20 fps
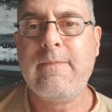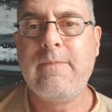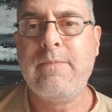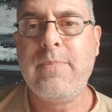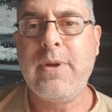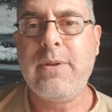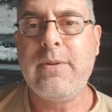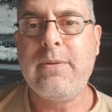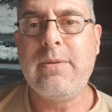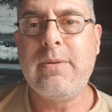
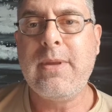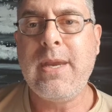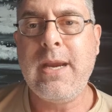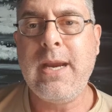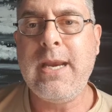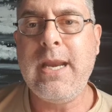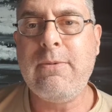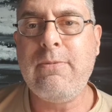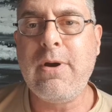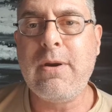but
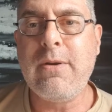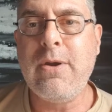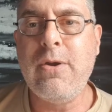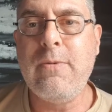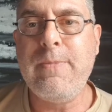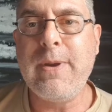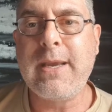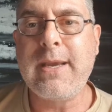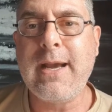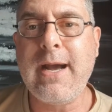anyone
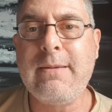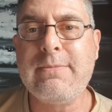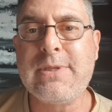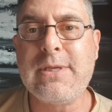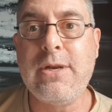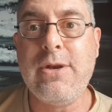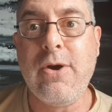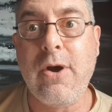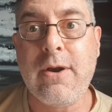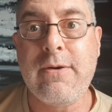who becomes
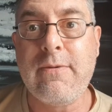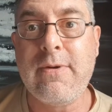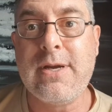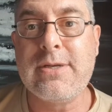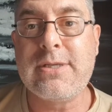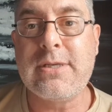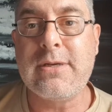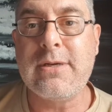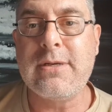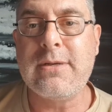a
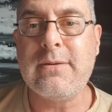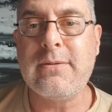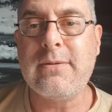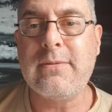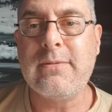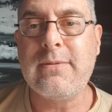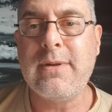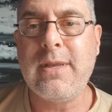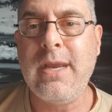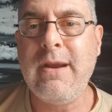non-resident,
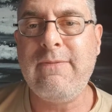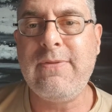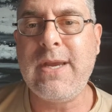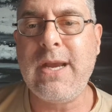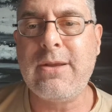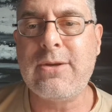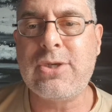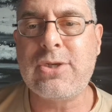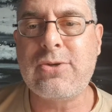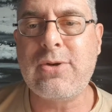even
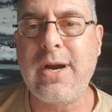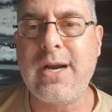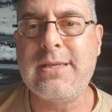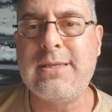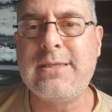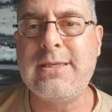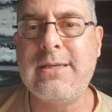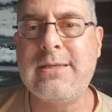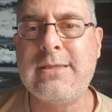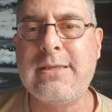though an Australian
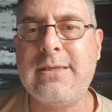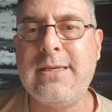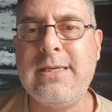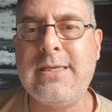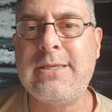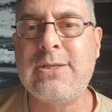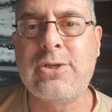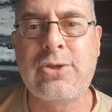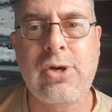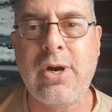citizen,
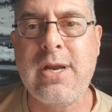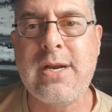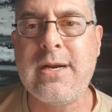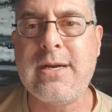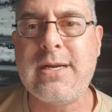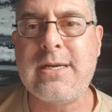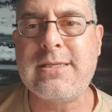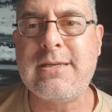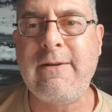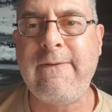is
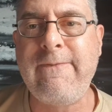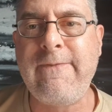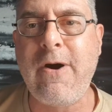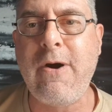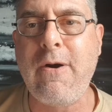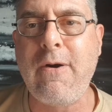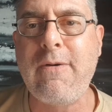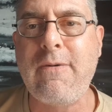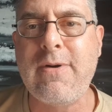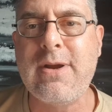treated as a
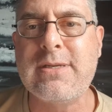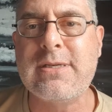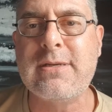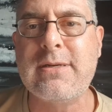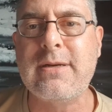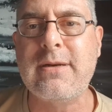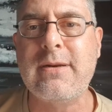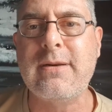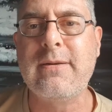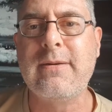foreign
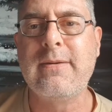resident.